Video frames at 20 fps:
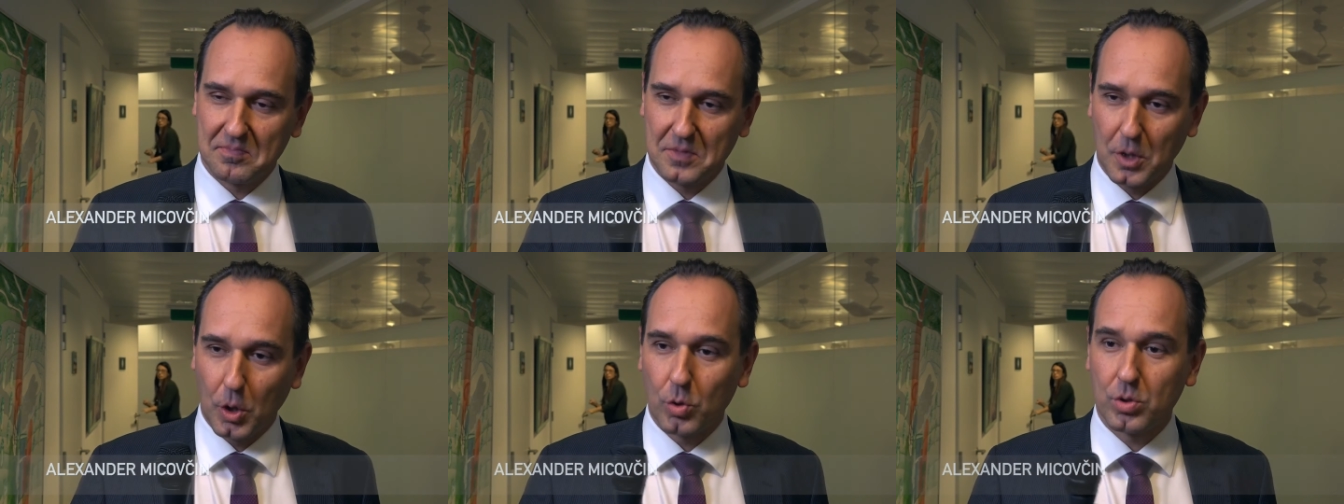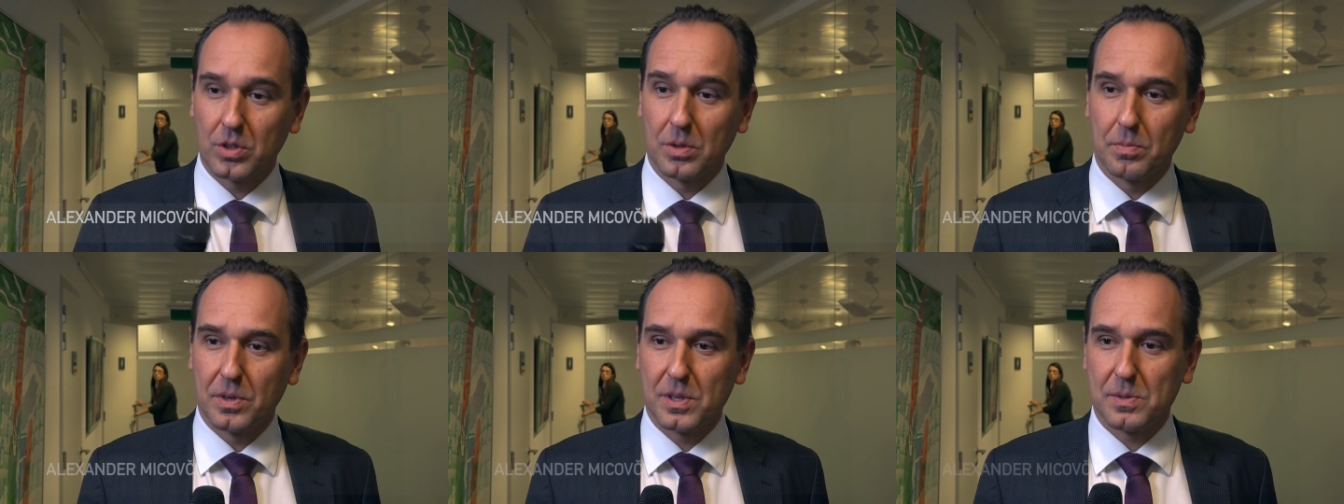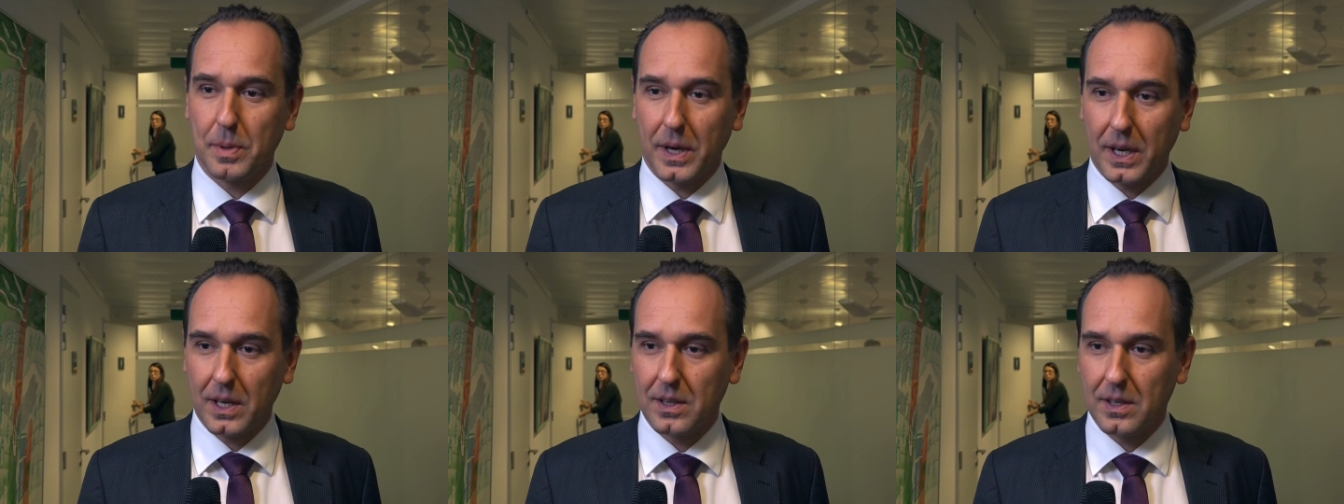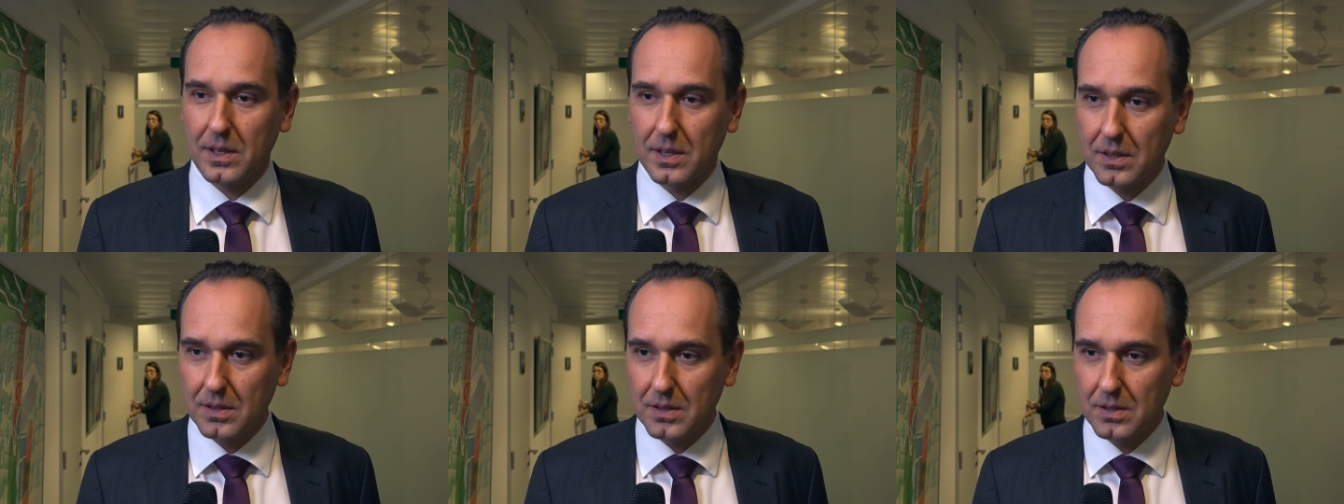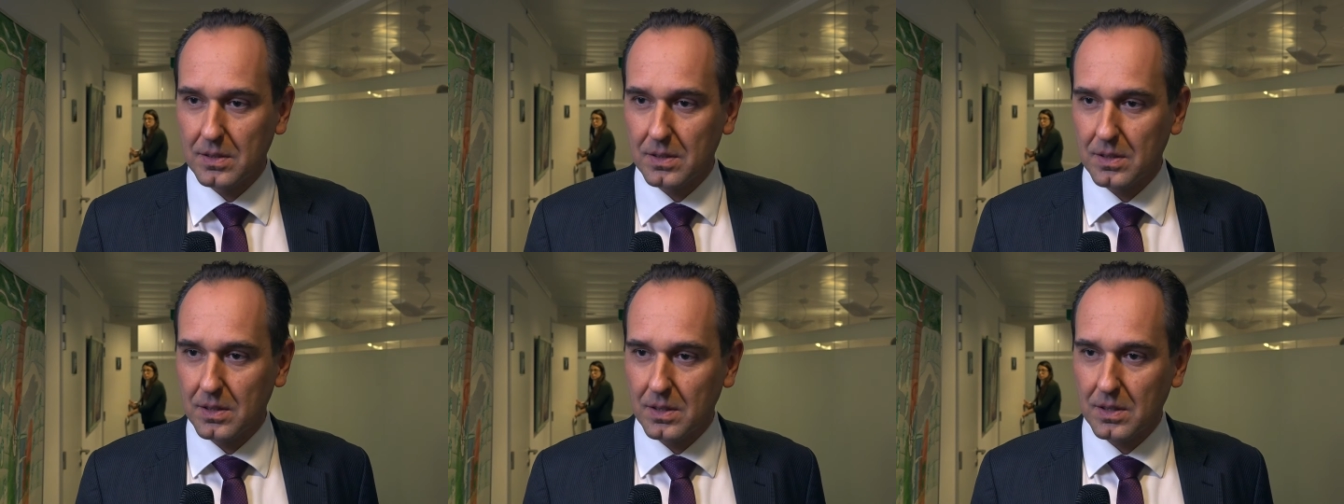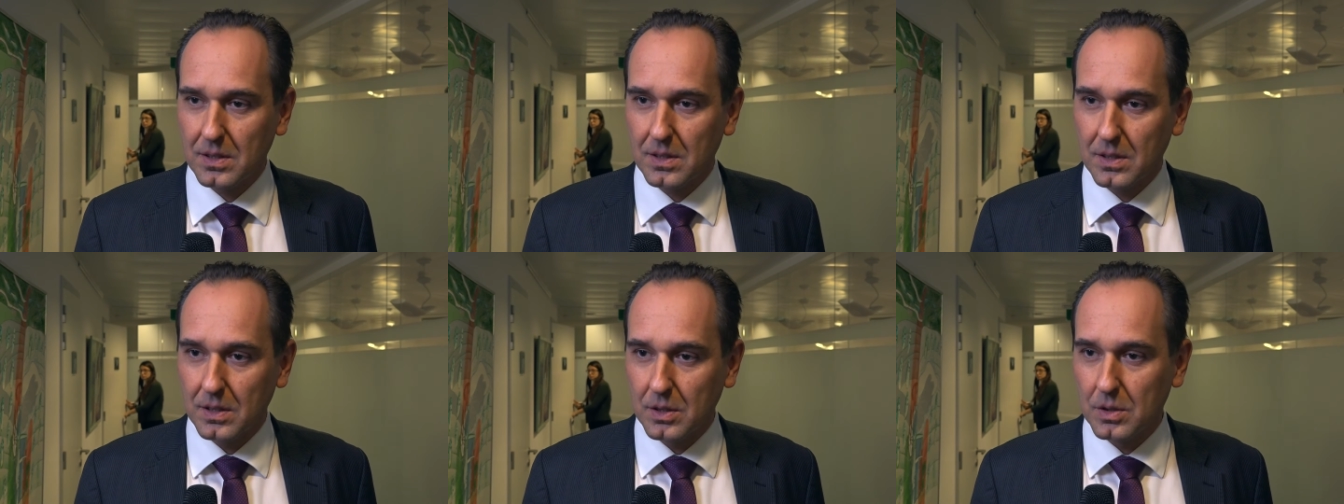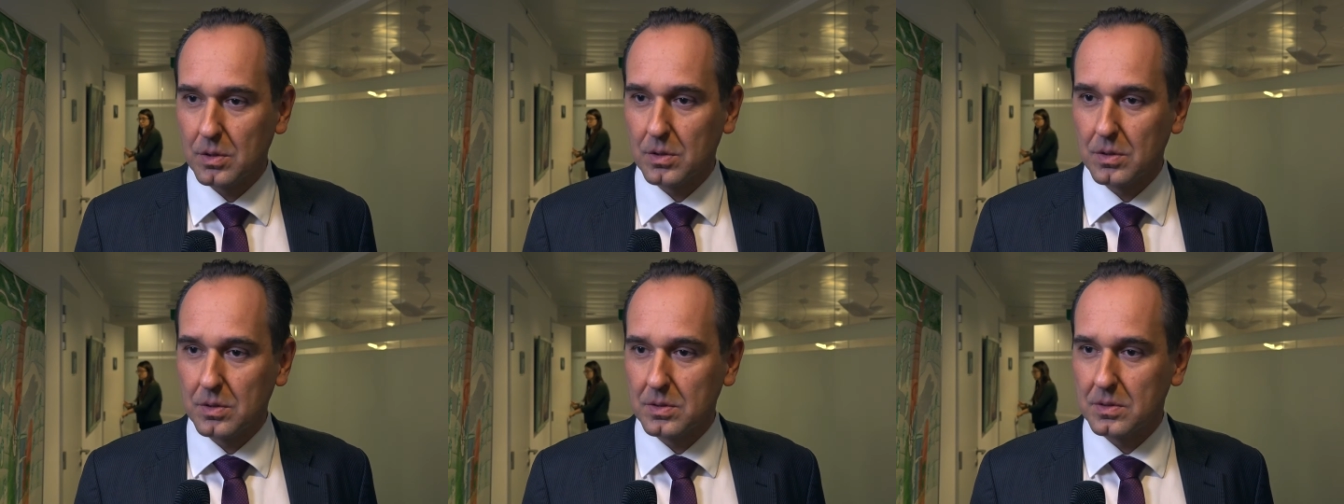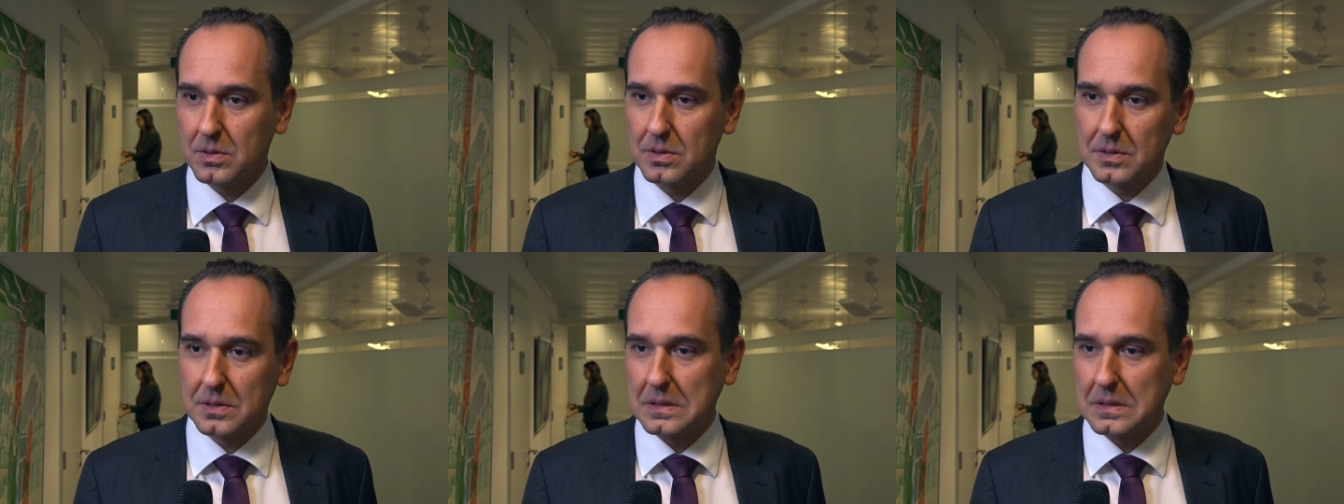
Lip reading: long-term perspective low